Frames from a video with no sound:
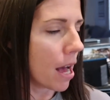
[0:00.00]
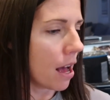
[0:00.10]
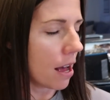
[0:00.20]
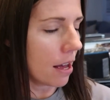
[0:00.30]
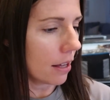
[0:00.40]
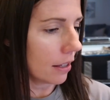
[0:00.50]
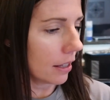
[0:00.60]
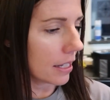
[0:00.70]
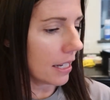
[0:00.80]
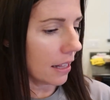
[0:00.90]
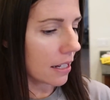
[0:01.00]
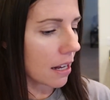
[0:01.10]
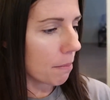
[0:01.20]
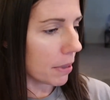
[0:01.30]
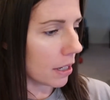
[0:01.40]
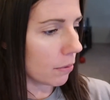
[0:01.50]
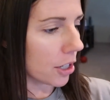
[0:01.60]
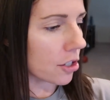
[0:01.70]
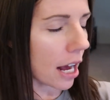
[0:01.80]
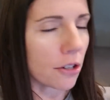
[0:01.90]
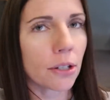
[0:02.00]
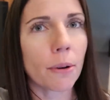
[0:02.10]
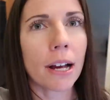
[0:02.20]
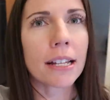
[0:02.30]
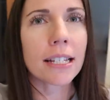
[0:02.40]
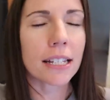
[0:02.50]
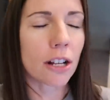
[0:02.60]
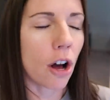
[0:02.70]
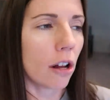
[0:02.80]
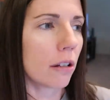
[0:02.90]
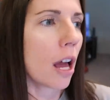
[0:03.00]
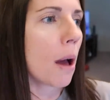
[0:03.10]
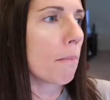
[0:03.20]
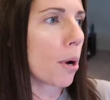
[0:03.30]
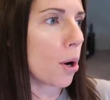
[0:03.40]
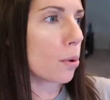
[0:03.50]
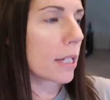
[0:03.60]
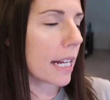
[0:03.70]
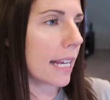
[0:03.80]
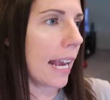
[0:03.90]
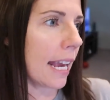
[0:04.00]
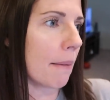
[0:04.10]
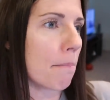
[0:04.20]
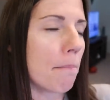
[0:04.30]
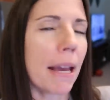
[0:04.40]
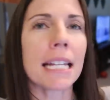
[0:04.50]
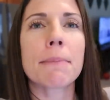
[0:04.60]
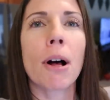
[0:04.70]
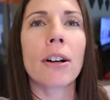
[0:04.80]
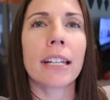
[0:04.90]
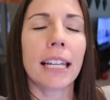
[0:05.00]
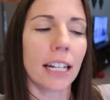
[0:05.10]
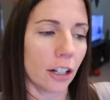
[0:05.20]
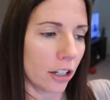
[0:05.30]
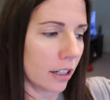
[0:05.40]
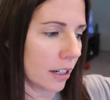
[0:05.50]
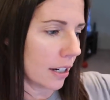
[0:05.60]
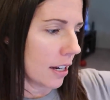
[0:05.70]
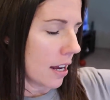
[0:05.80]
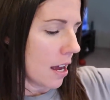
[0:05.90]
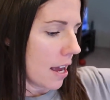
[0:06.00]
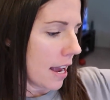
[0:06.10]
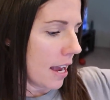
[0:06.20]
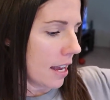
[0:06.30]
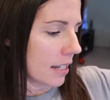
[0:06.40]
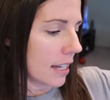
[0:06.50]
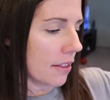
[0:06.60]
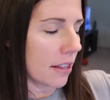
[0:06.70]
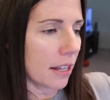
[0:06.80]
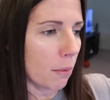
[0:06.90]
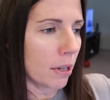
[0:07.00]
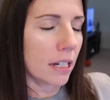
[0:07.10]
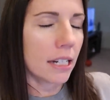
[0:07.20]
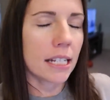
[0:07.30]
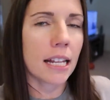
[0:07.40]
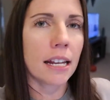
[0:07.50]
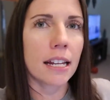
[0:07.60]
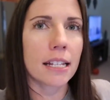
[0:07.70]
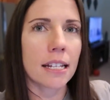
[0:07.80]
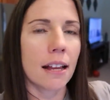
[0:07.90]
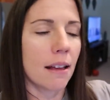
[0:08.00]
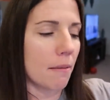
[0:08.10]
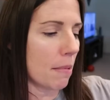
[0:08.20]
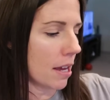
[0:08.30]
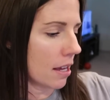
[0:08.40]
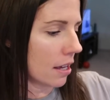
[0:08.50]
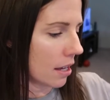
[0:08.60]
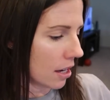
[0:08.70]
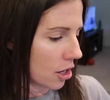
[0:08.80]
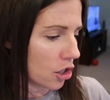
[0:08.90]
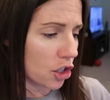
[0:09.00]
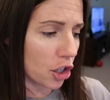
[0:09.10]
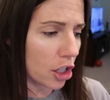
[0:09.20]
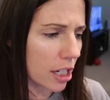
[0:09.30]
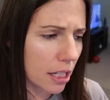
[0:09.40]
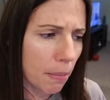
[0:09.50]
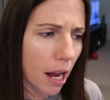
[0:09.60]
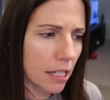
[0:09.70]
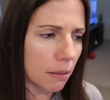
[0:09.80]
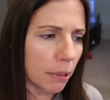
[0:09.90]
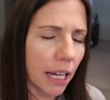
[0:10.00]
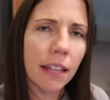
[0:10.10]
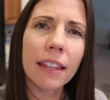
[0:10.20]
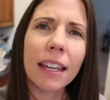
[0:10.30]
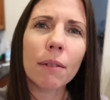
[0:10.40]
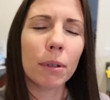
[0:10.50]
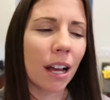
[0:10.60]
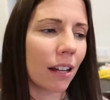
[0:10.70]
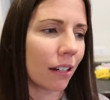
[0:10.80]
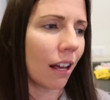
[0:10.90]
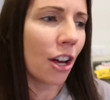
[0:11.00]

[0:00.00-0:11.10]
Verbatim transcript: uh, let's see, this company reached out to us. It's called Post Game Baseball Gear and said that they wanted to send us some shirts possibly, I think. We're not